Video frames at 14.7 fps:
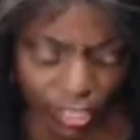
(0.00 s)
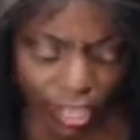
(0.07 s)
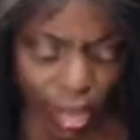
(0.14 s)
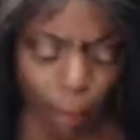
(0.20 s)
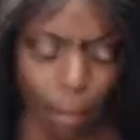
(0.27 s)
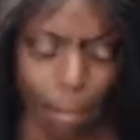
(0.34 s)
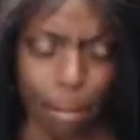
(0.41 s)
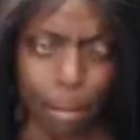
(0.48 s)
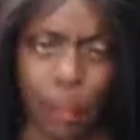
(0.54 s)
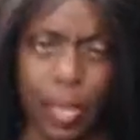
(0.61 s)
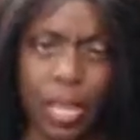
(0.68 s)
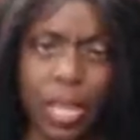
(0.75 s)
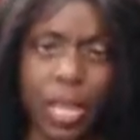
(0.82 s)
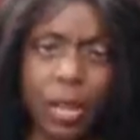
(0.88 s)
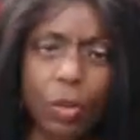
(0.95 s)
that
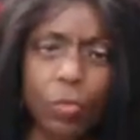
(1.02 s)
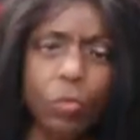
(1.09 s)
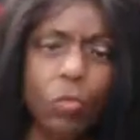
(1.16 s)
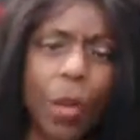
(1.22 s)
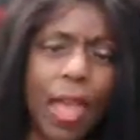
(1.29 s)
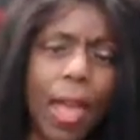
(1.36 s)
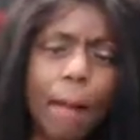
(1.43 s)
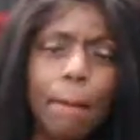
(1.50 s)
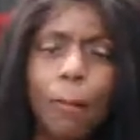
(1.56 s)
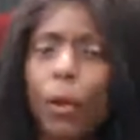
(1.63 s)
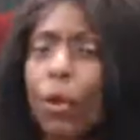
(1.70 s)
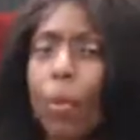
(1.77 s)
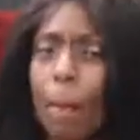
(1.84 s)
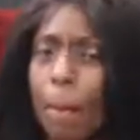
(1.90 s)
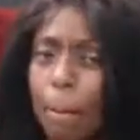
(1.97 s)
big
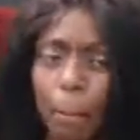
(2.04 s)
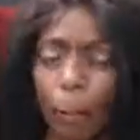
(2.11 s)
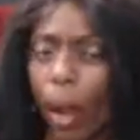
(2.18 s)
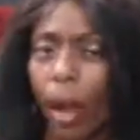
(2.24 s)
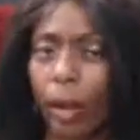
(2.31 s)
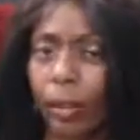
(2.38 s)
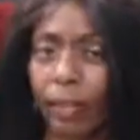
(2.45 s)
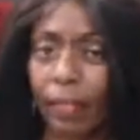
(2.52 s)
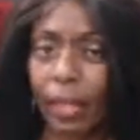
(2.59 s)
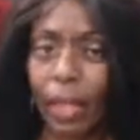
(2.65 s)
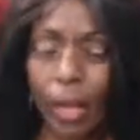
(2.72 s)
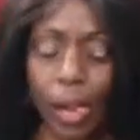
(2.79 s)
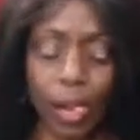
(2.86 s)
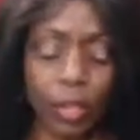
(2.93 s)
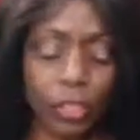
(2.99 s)
whambo part of it.
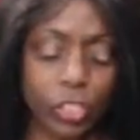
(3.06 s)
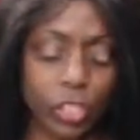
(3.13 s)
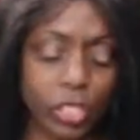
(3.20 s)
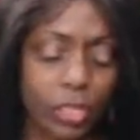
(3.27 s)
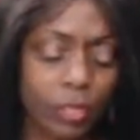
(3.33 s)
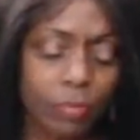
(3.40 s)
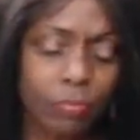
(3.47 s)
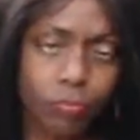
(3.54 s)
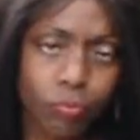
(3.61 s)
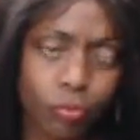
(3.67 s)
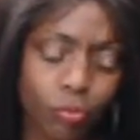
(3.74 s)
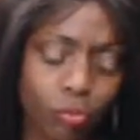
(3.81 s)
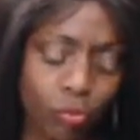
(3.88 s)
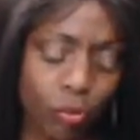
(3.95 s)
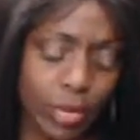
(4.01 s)
Just
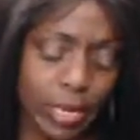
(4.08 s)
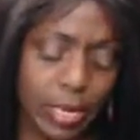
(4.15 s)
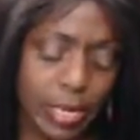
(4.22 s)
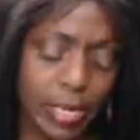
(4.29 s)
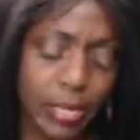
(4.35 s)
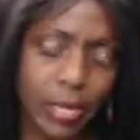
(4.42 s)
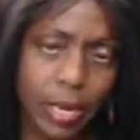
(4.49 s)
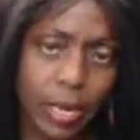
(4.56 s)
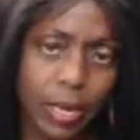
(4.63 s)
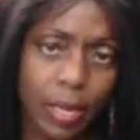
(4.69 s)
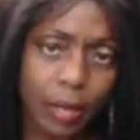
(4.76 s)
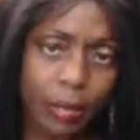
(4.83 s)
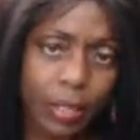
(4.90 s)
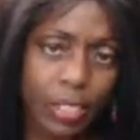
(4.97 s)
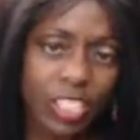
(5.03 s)
break it
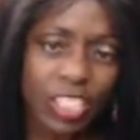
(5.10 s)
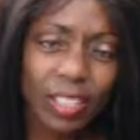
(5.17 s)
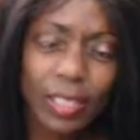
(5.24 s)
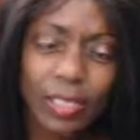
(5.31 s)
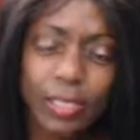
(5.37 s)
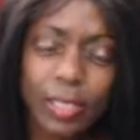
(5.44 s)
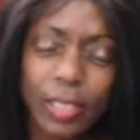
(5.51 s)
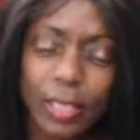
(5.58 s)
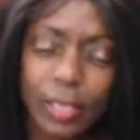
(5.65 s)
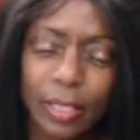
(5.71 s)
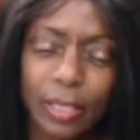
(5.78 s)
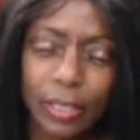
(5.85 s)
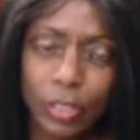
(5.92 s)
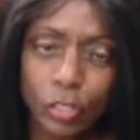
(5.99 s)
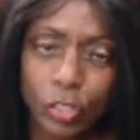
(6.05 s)
down into a
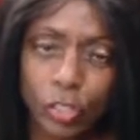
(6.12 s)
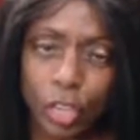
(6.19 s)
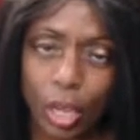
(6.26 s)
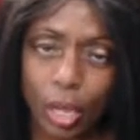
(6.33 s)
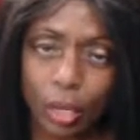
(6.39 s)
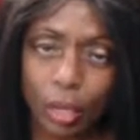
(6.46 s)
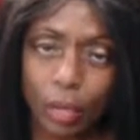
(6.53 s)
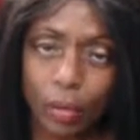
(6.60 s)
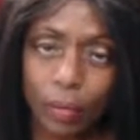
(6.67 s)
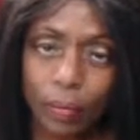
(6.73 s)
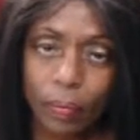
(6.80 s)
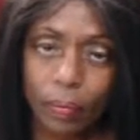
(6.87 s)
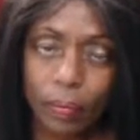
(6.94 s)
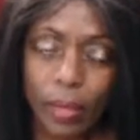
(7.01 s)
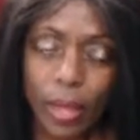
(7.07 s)
teeny little chunk
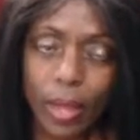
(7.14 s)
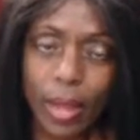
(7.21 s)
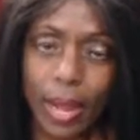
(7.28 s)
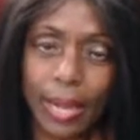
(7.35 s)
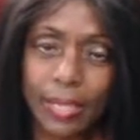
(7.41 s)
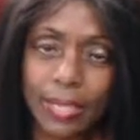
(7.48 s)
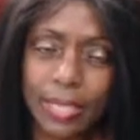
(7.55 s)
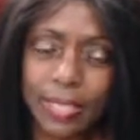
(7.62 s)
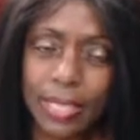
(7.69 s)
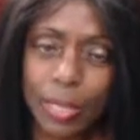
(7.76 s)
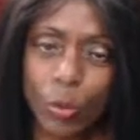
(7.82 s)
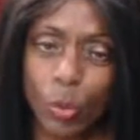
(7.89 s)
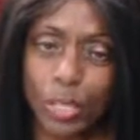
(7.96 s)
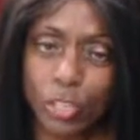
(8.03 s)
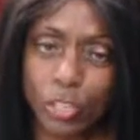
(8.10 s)
and see
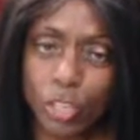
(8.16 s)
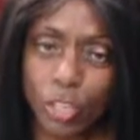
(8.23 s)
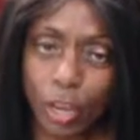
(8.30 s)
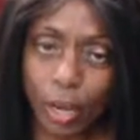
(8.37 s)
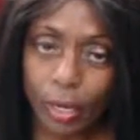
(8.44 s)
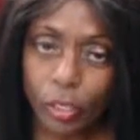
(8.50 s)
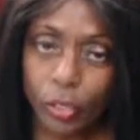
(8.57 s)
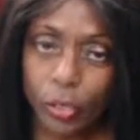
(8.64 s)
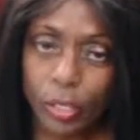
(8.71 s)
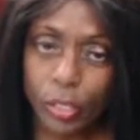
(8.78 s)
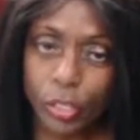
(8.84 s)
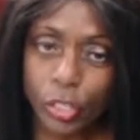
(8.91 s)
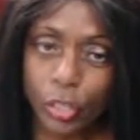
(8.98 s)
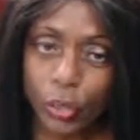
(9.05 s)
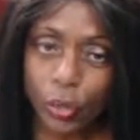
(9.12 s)
what chunk you can
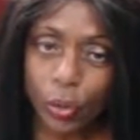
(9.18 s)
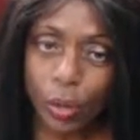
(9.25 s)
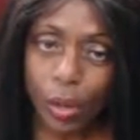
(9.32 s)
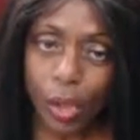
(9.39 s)
do